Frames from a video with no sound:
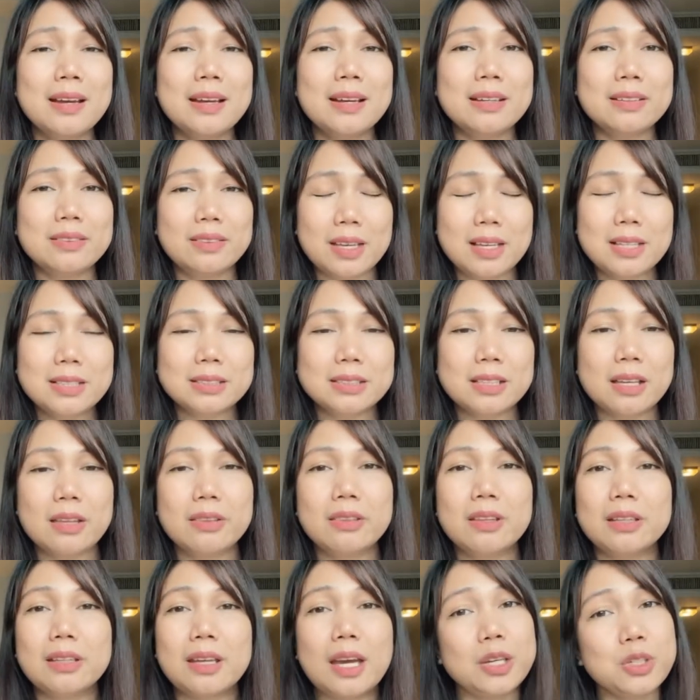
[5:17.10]
they
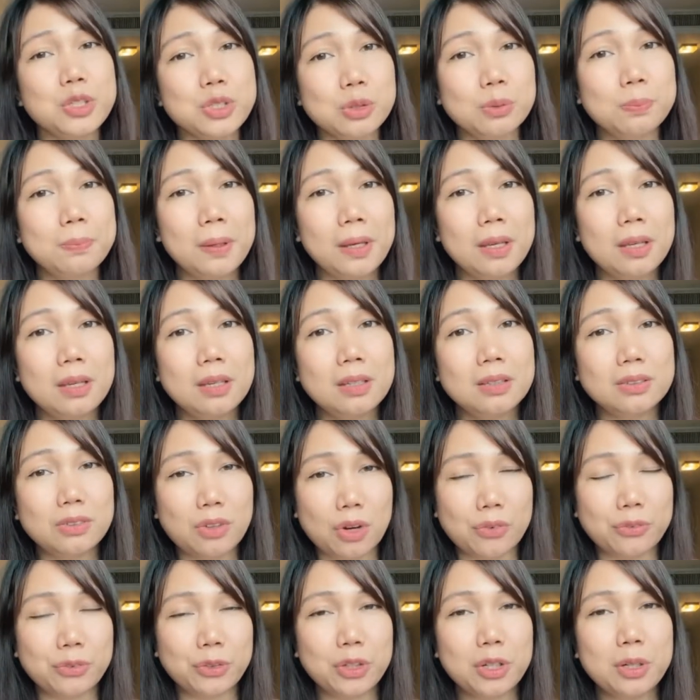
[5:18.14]
said that I should be
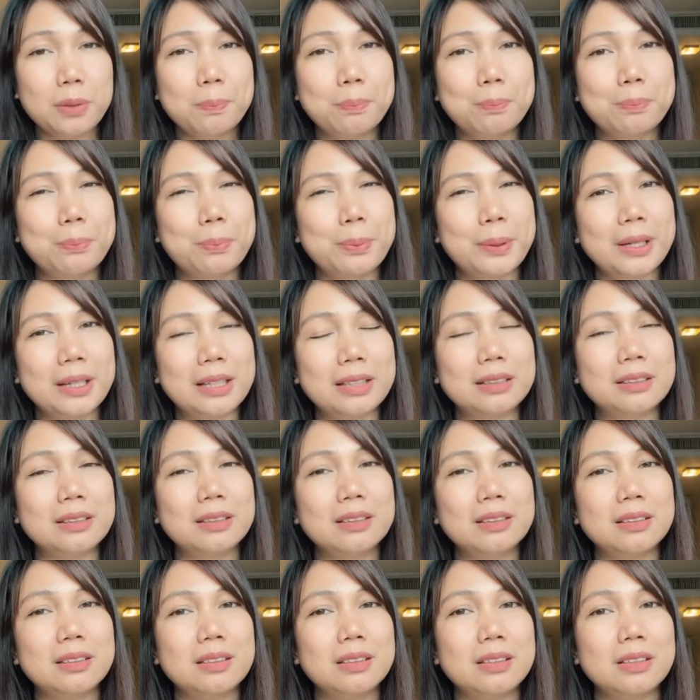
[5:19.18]
covered, but
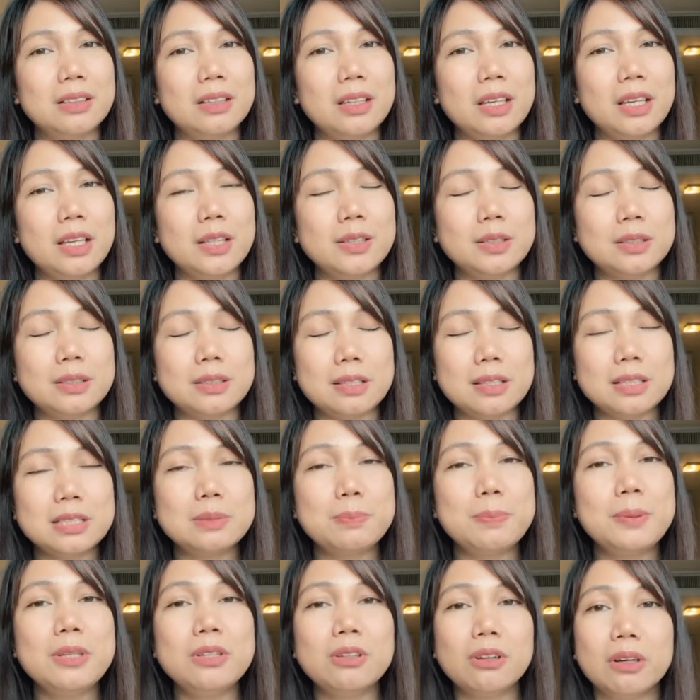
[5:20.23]
it is
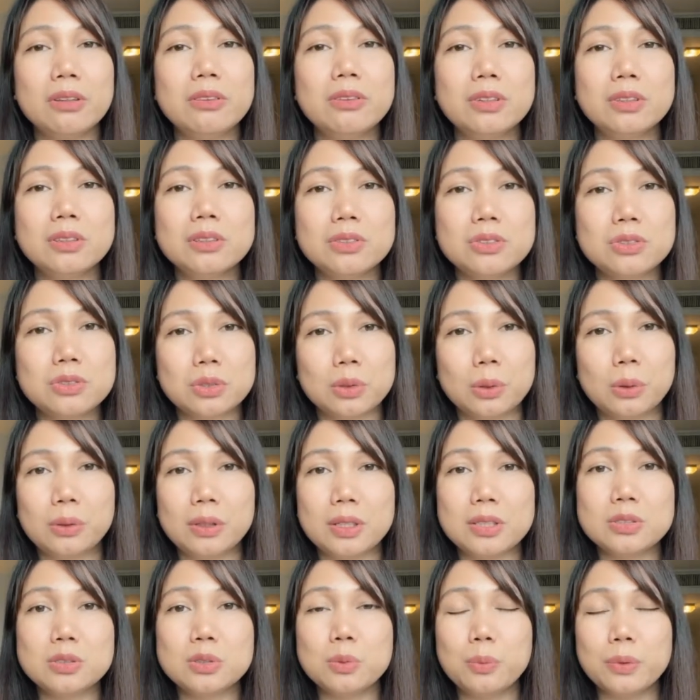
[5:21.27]
beyond their control
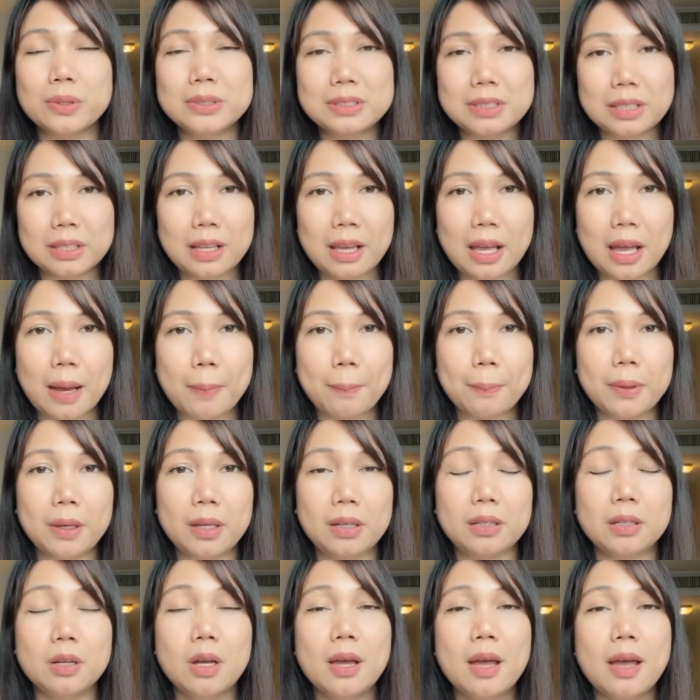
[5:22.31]
as to what's going to
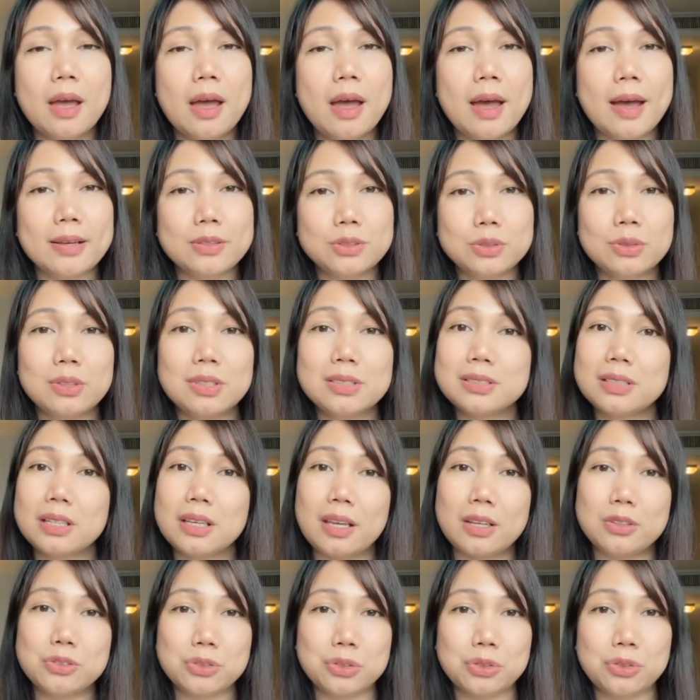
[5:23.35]
happen as soon as I
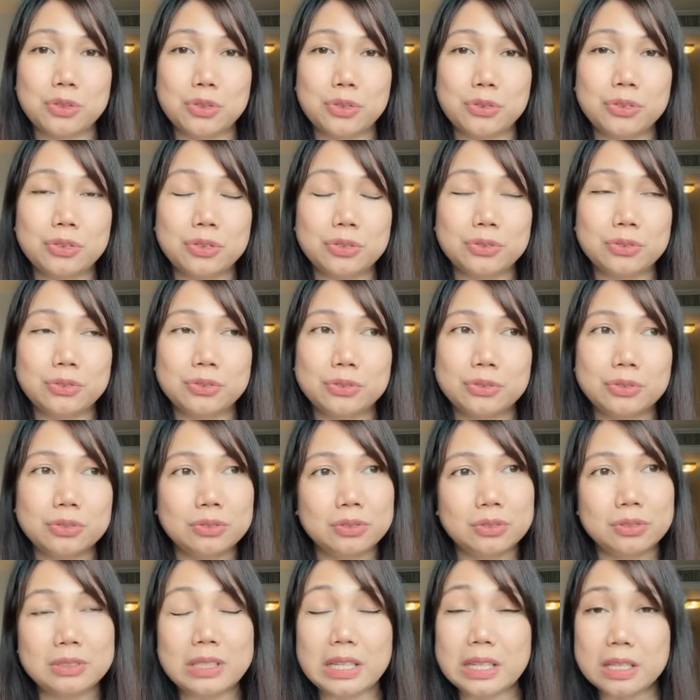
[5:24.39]
entered
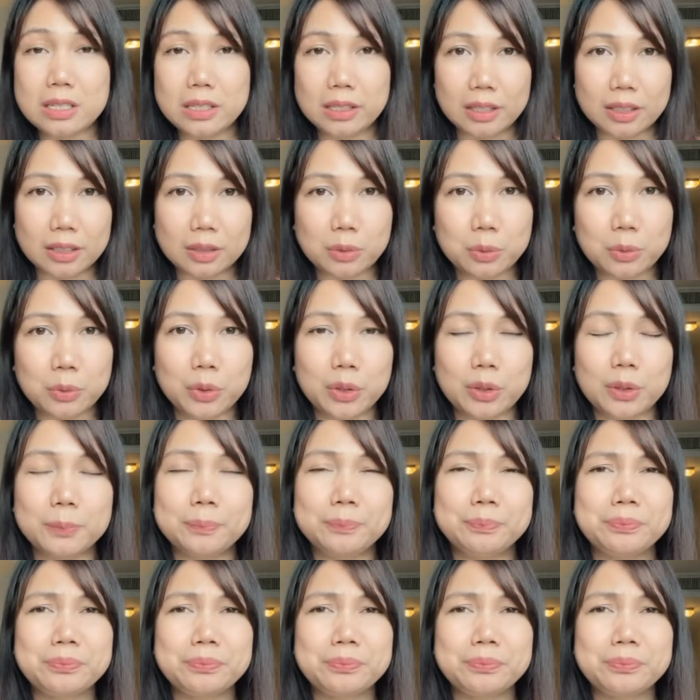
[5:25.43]
NAIA, or